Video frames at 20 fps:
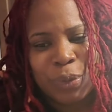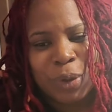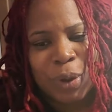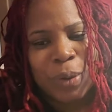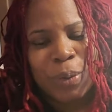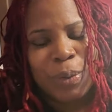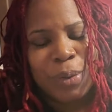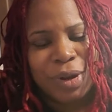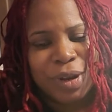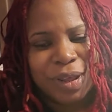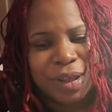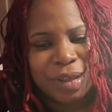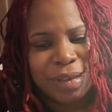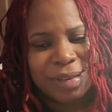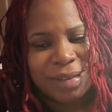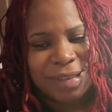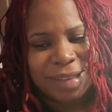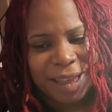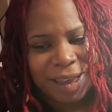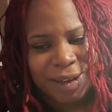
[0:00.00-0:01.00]
when the
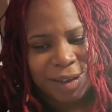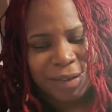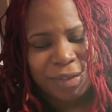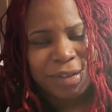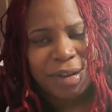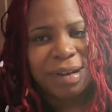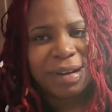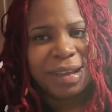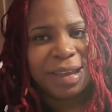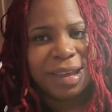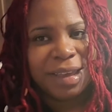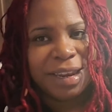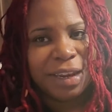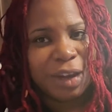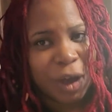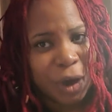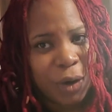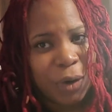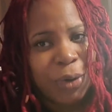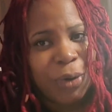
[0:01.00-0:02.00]
style started getting
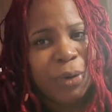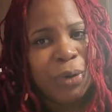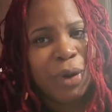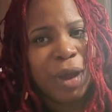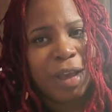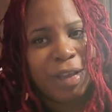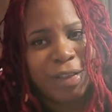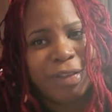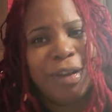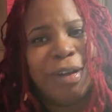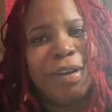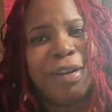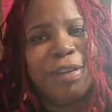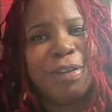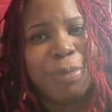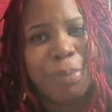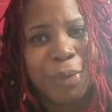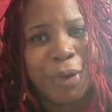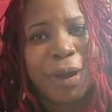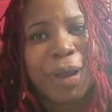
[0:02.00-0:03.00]
old, I started
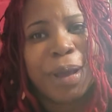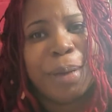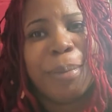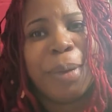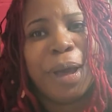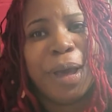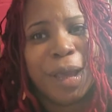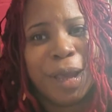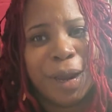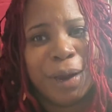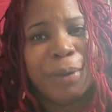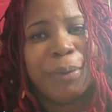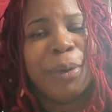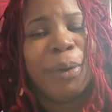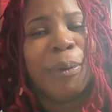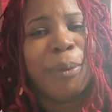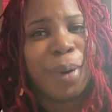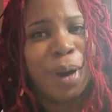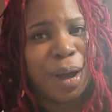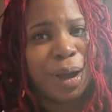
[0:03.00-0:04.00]
spraying my hair with
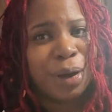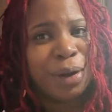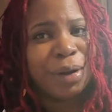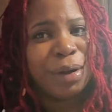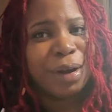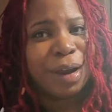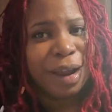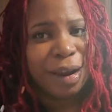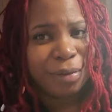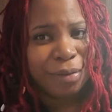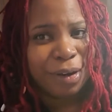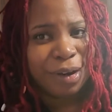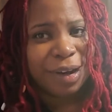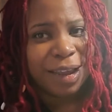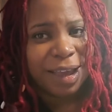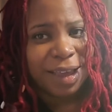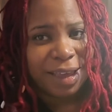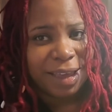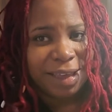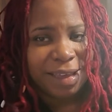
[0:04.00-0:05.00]
water every
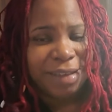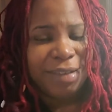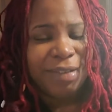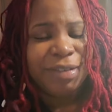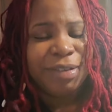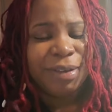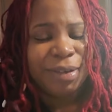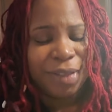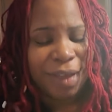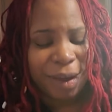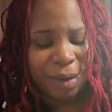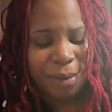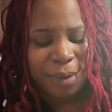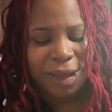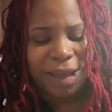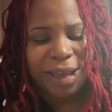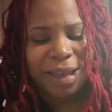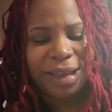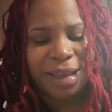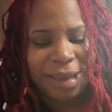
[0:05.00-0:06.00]
day so that
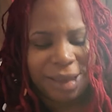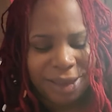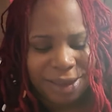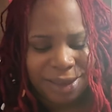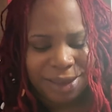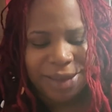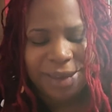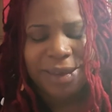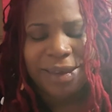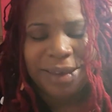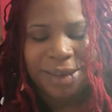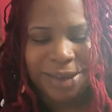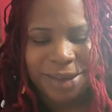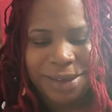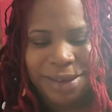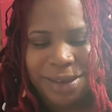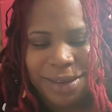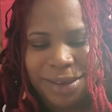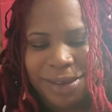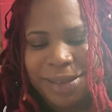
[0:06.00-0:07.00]
way
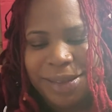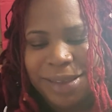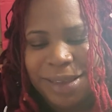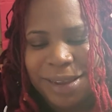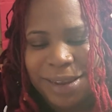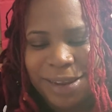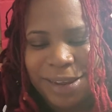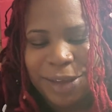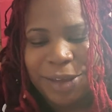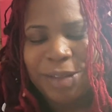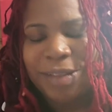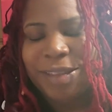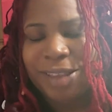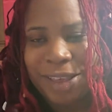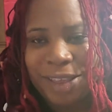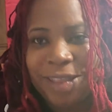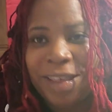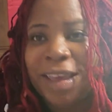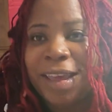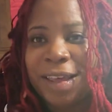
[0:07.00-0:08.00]

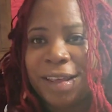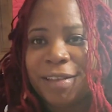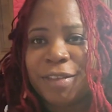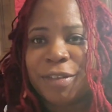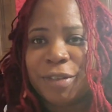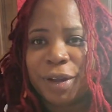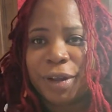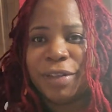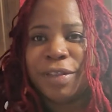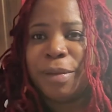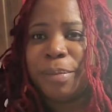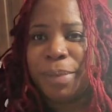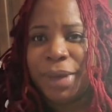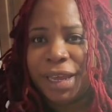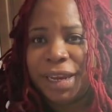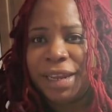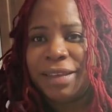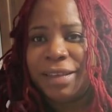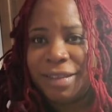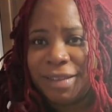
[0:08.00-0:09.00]
it could start the
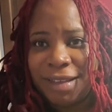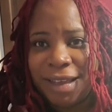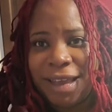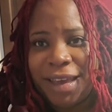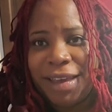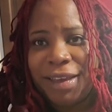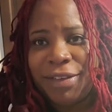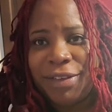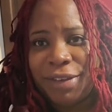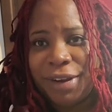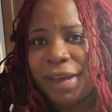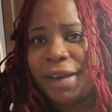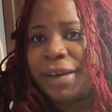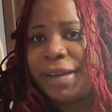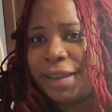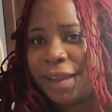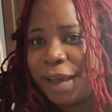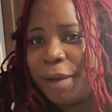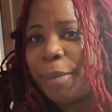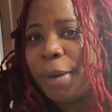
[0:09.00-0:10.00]
budding stage and I could
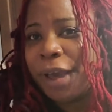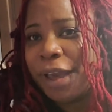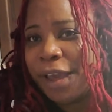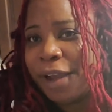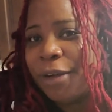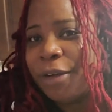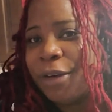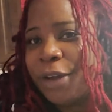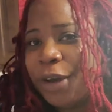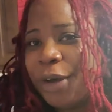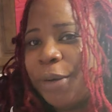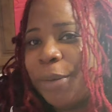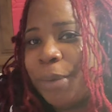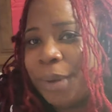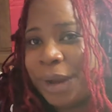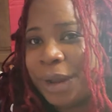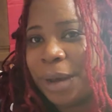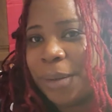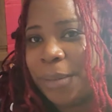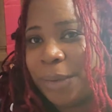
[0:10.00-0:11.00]
let my hair know what
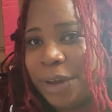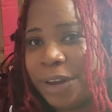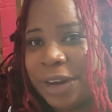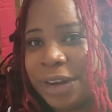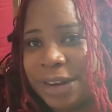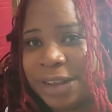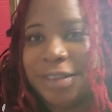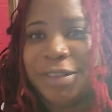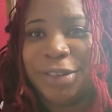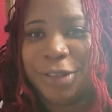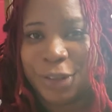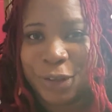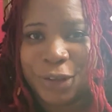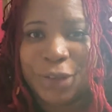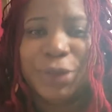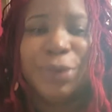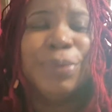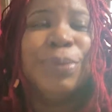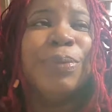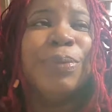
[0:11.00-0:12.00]
I wanted it to do.